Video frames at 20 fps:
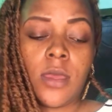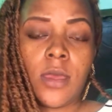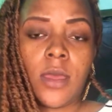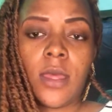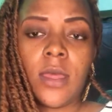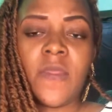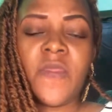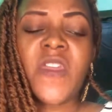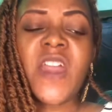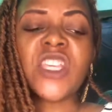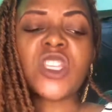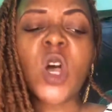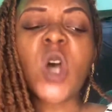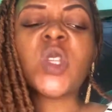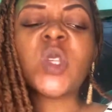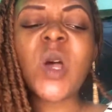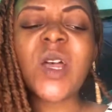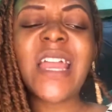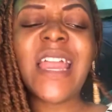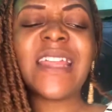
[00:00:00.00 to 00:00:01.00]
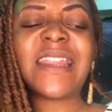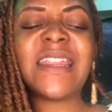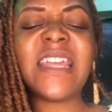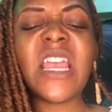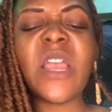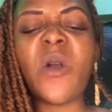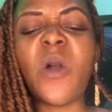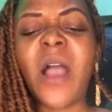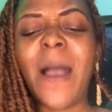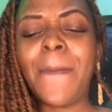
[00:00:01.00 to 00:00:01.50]
there's also a
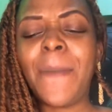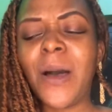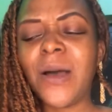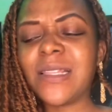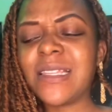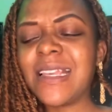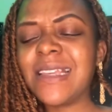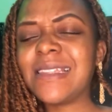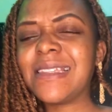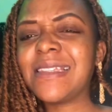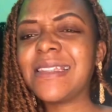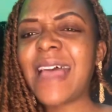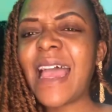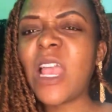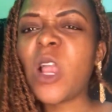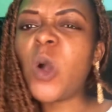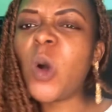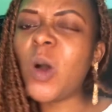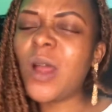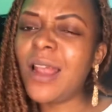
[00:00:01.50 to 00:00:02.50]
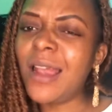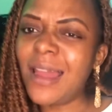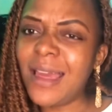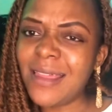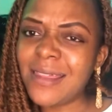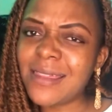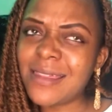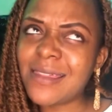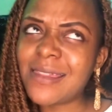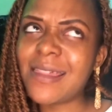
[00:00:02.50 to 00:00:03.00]
thing about cycle
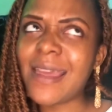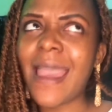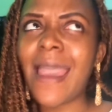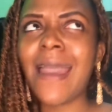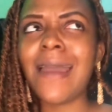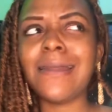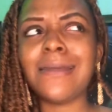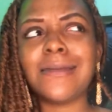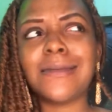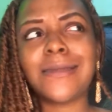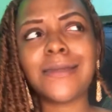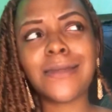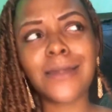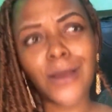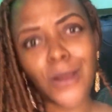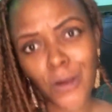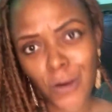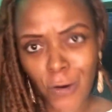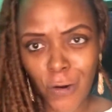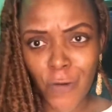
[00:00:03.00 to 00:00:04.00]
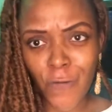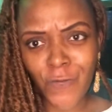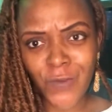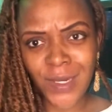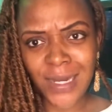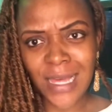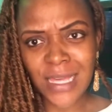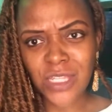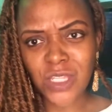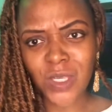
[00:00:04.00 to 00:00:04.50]
length and
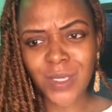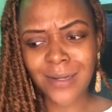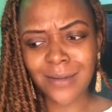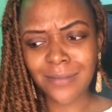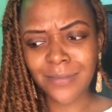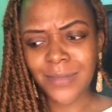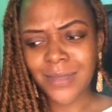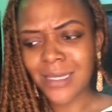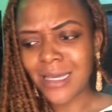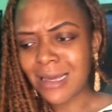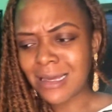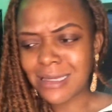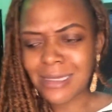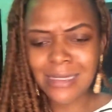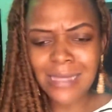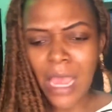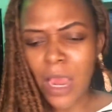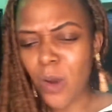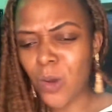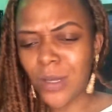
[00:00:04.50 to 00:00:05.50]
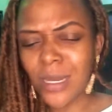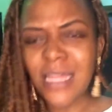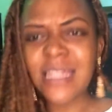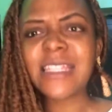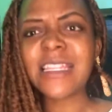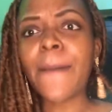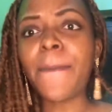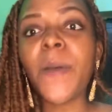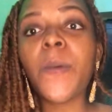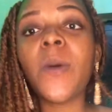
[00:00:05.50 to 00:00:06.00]
ovulation. Cycle length,
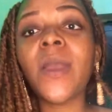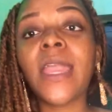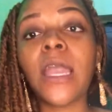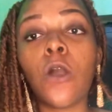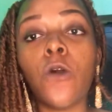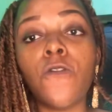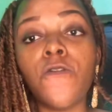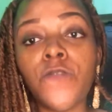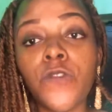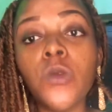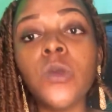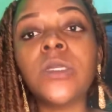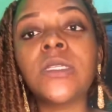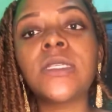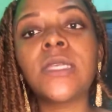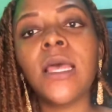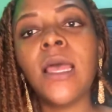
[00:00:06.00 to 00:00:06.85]
some people get confused.